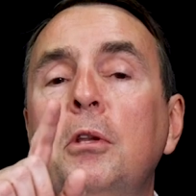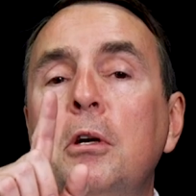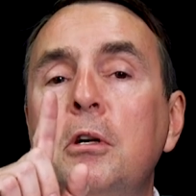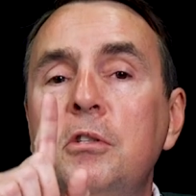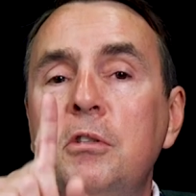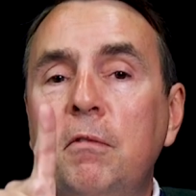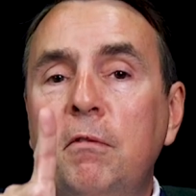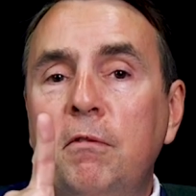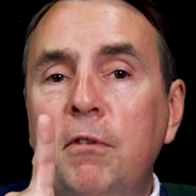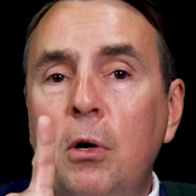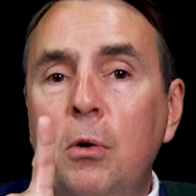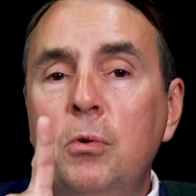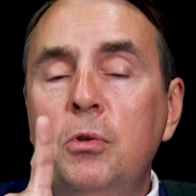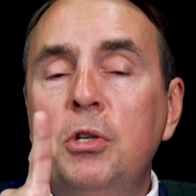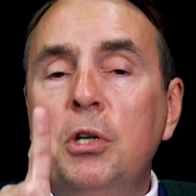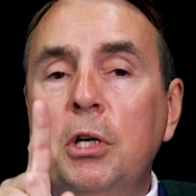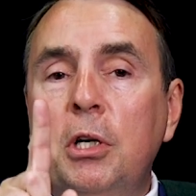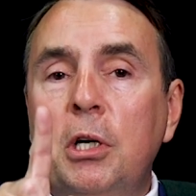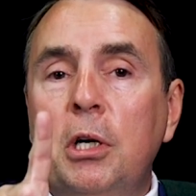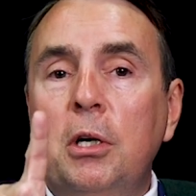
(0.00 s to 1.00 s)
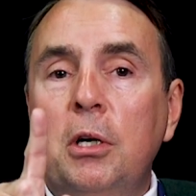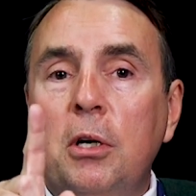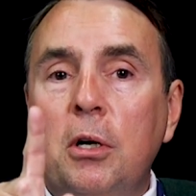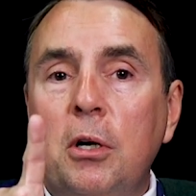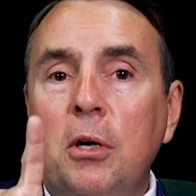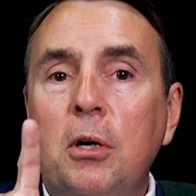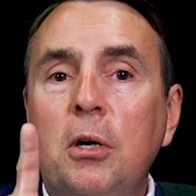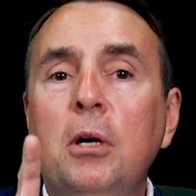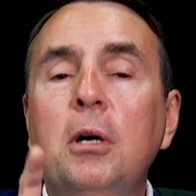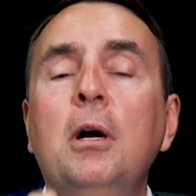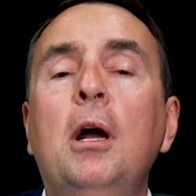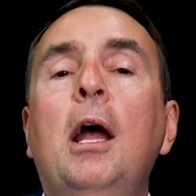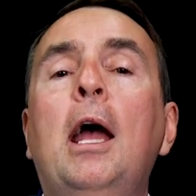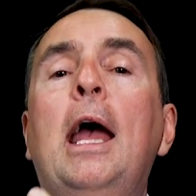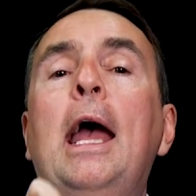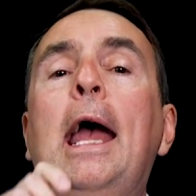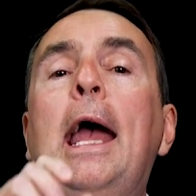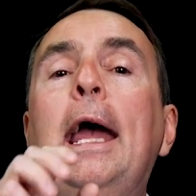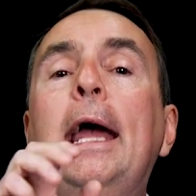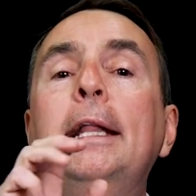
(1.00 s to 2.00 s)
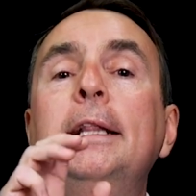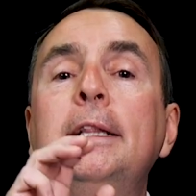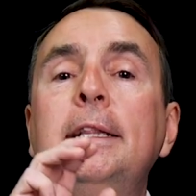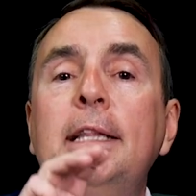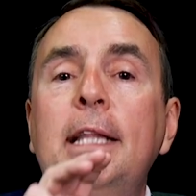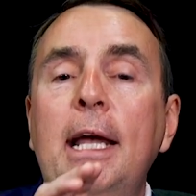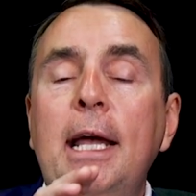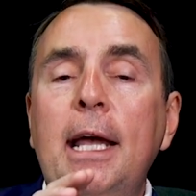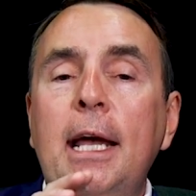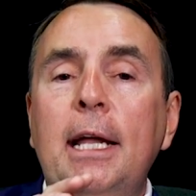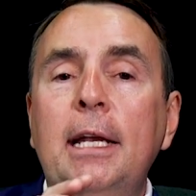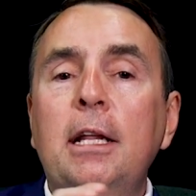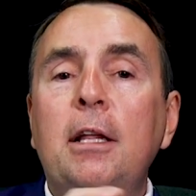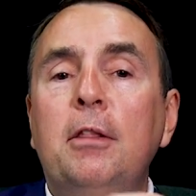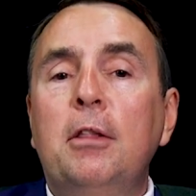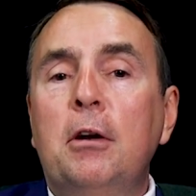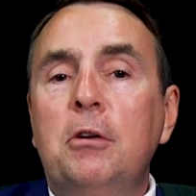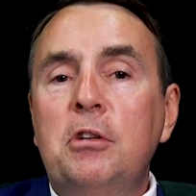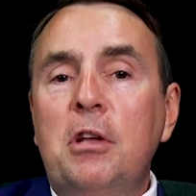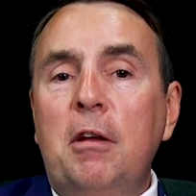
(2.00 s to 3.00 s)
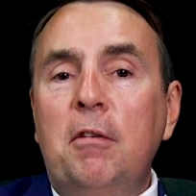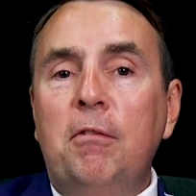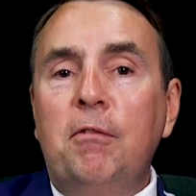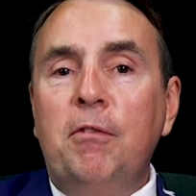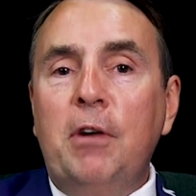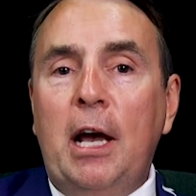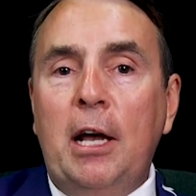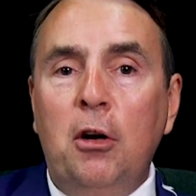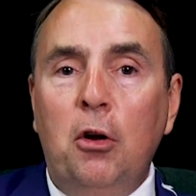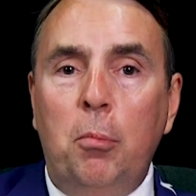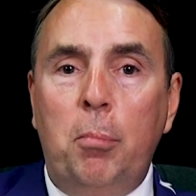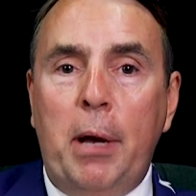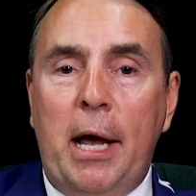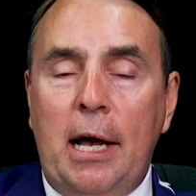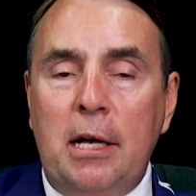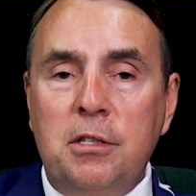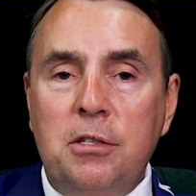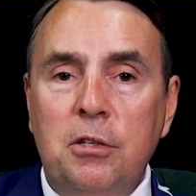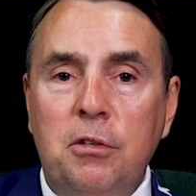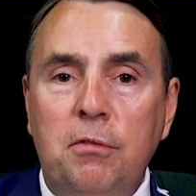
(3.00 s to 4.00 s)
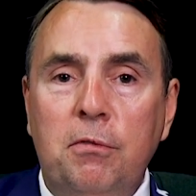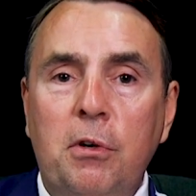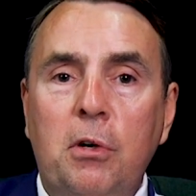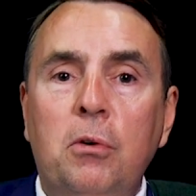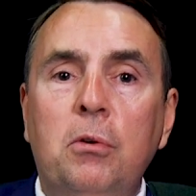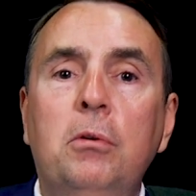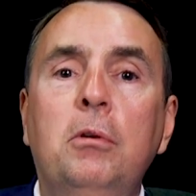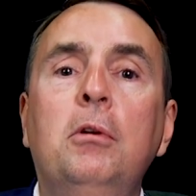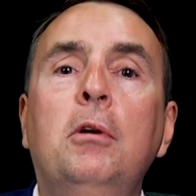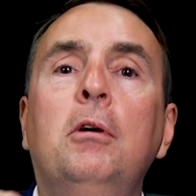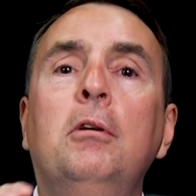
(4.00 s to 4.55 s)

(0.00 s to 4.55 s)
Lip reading: there's a vote to concur, and then there's a final passage vote,